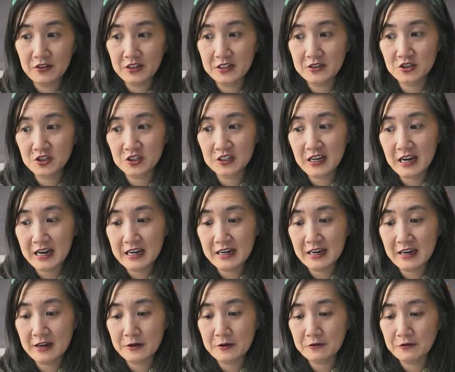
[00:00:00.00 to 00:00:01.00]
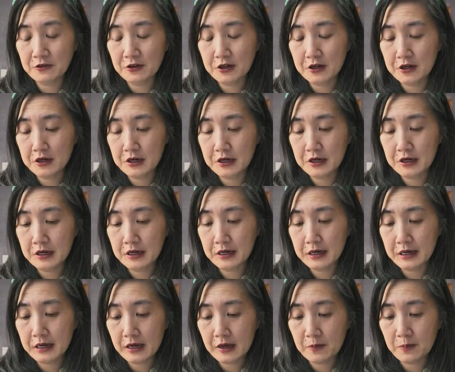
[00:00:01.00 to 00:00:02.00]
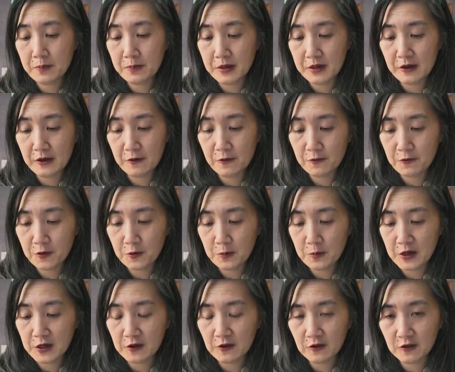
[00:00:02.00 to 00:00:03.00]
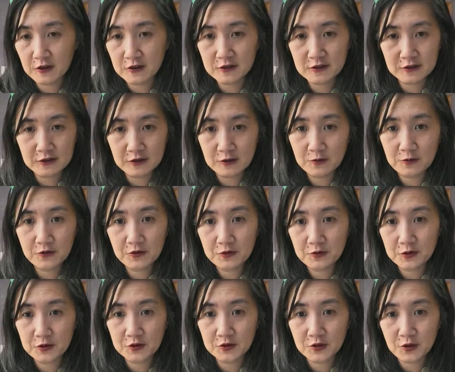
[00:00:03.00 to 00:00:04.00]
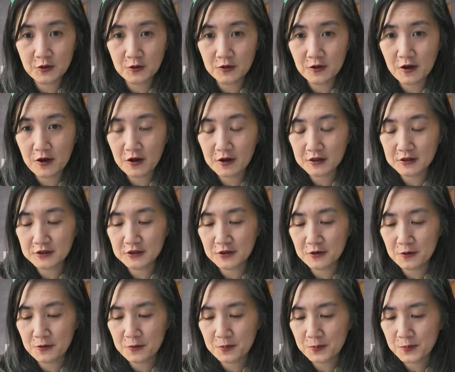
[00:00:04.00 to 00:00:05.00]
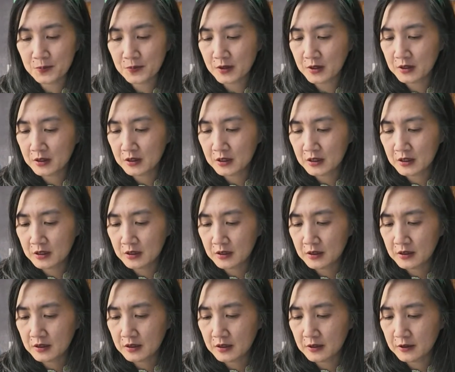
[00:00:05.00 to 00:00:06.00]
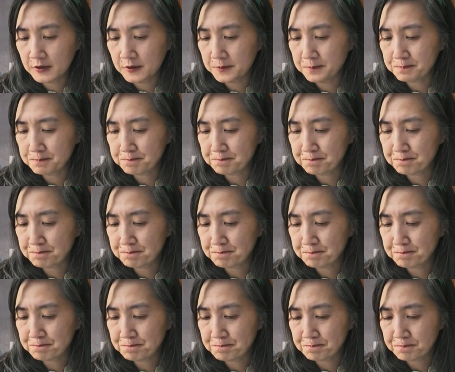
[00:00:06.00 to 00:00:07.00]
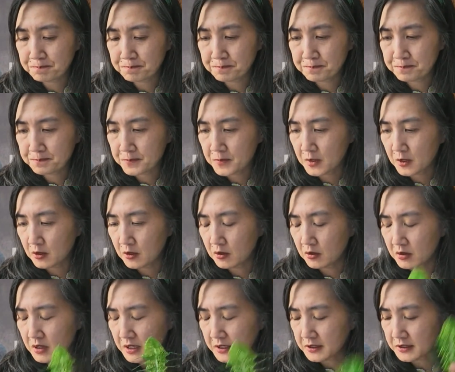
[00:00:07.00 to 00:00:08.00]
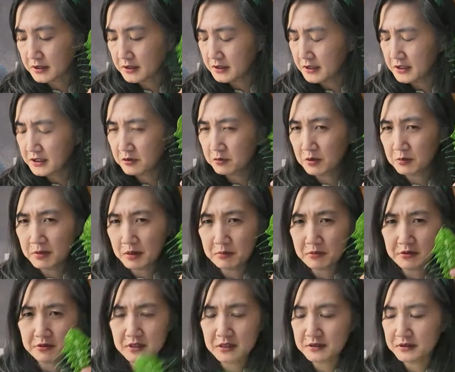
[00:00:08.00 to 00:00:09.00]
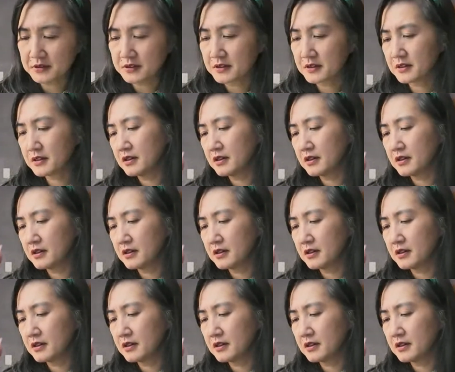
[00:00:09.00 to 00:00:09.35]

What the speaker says: It should not have kept me from making this leaf for so long. So, all right, need to remember this.